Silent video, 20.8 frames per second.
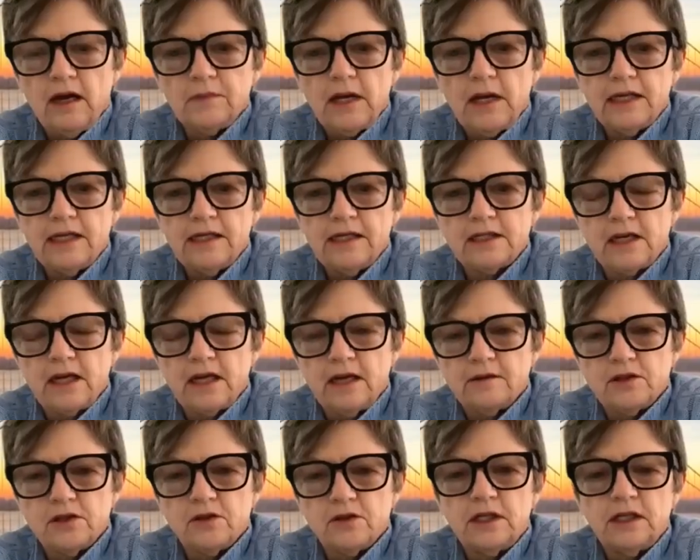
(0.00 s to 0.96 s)
it's
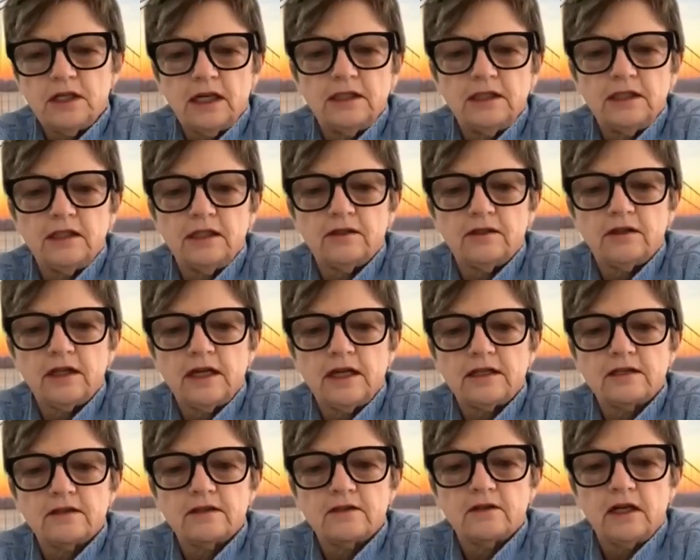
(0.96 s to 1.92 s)
Susie Knight here.
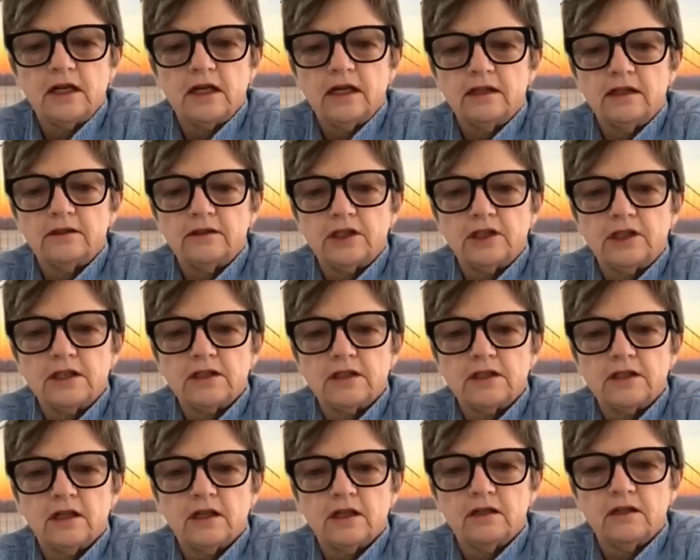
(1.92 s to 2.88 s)
Thanks,
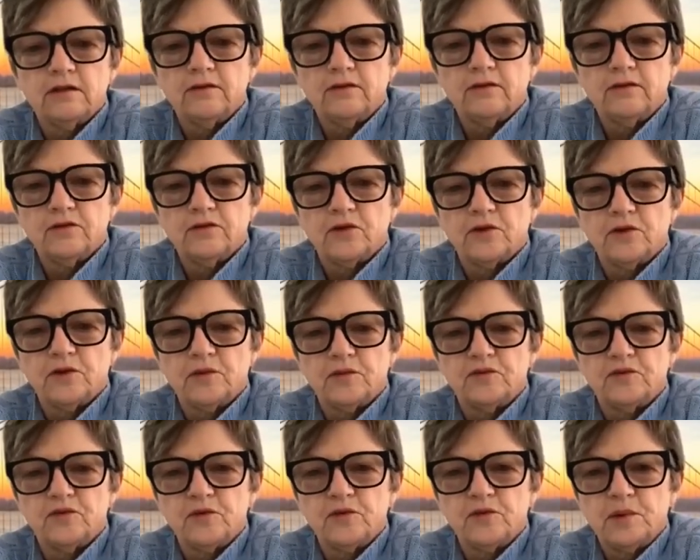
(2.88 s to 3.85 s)
Jessica, for
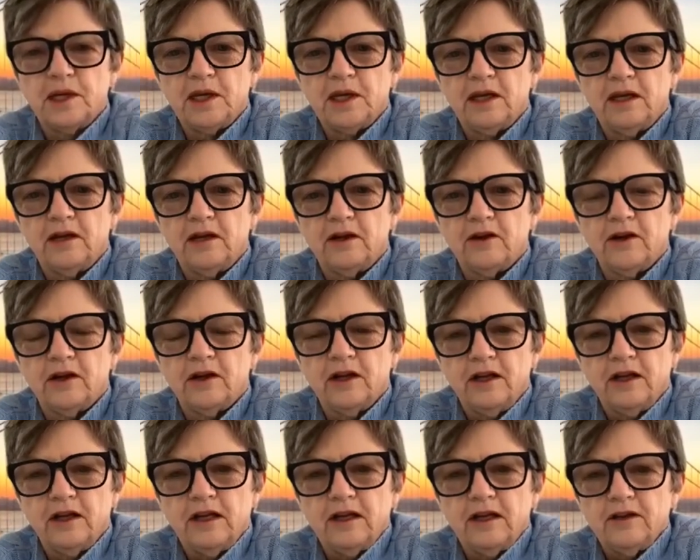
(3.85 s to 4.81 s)
being here.
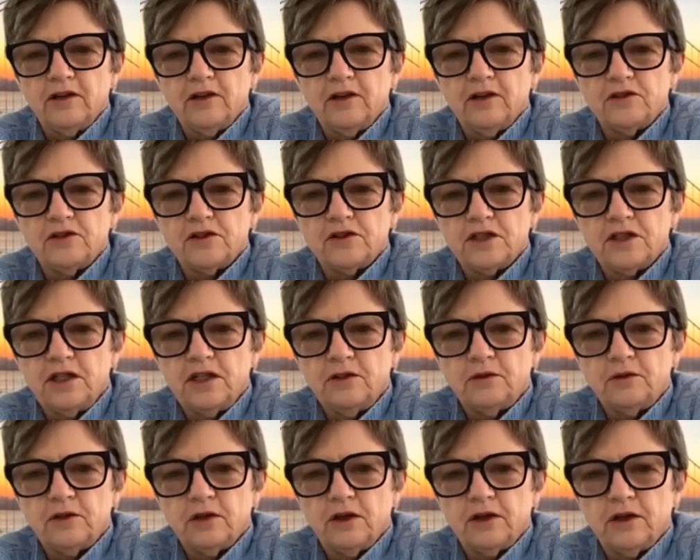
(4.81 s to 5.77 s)
Good to see
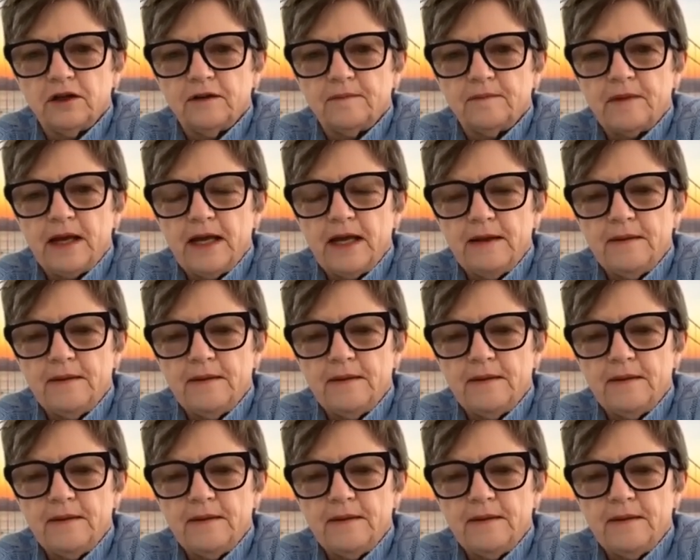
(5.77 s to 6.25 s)
you, Donna.